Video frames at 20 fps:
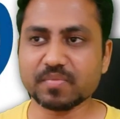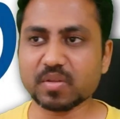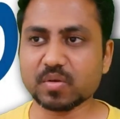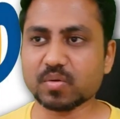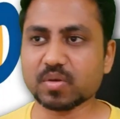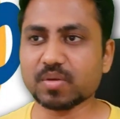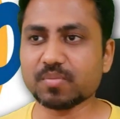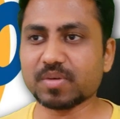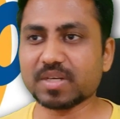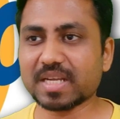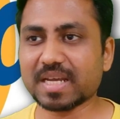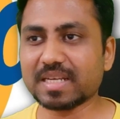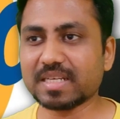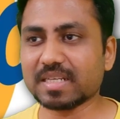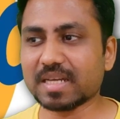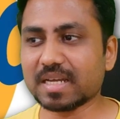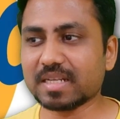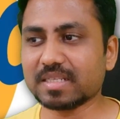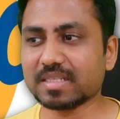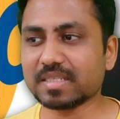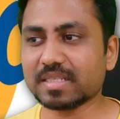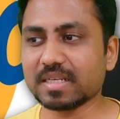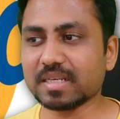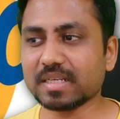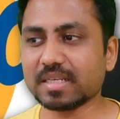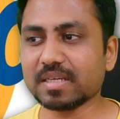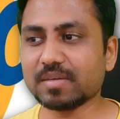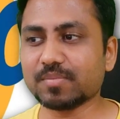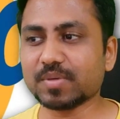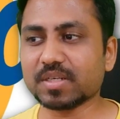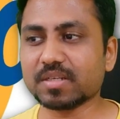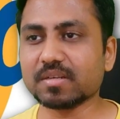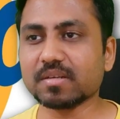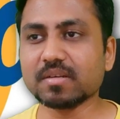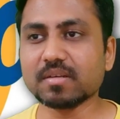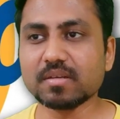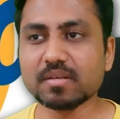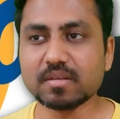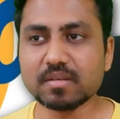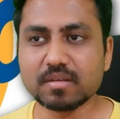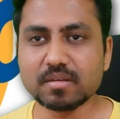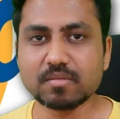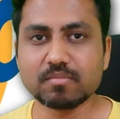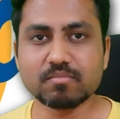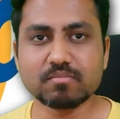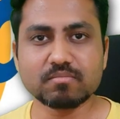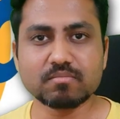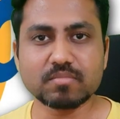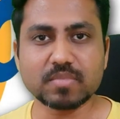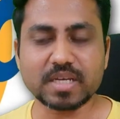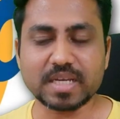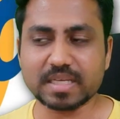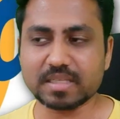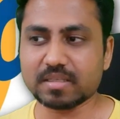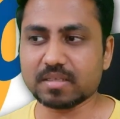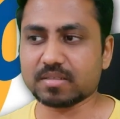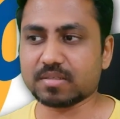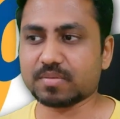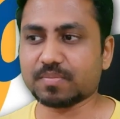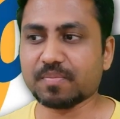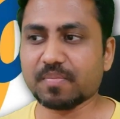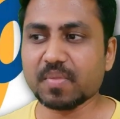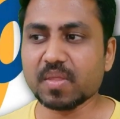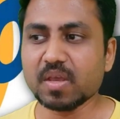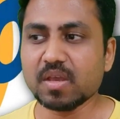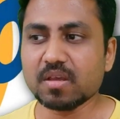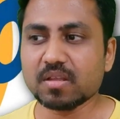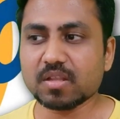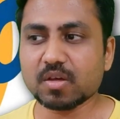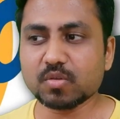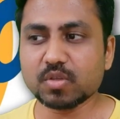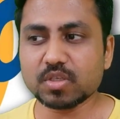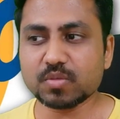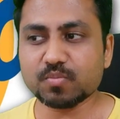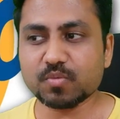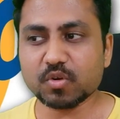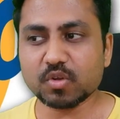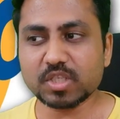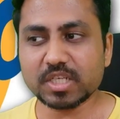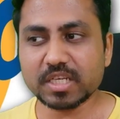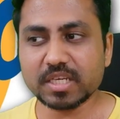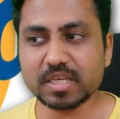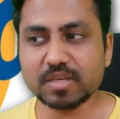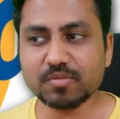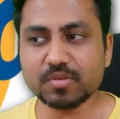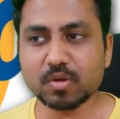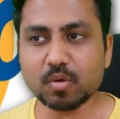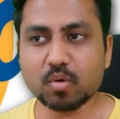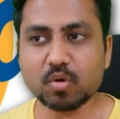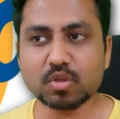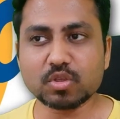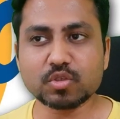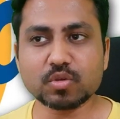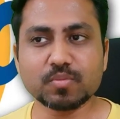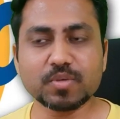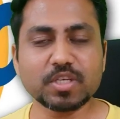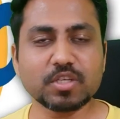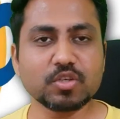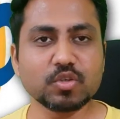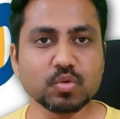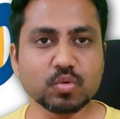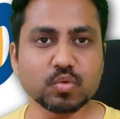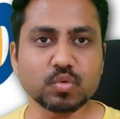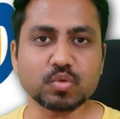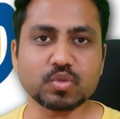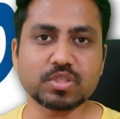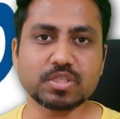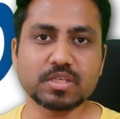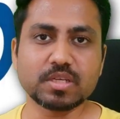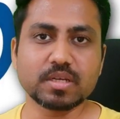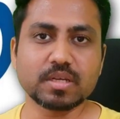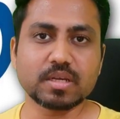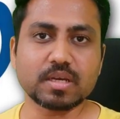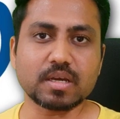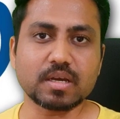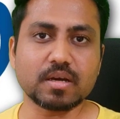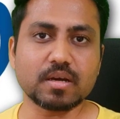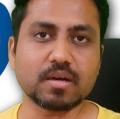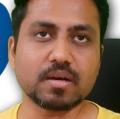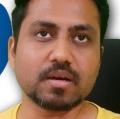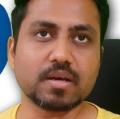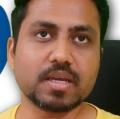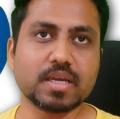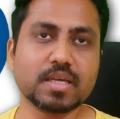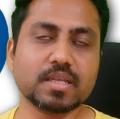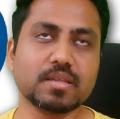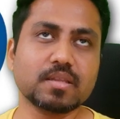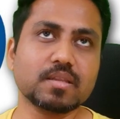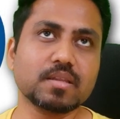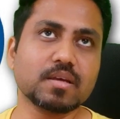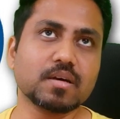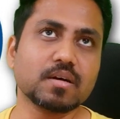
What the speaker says: Okay, but I'll still keep it like this. Now this project key will also be used in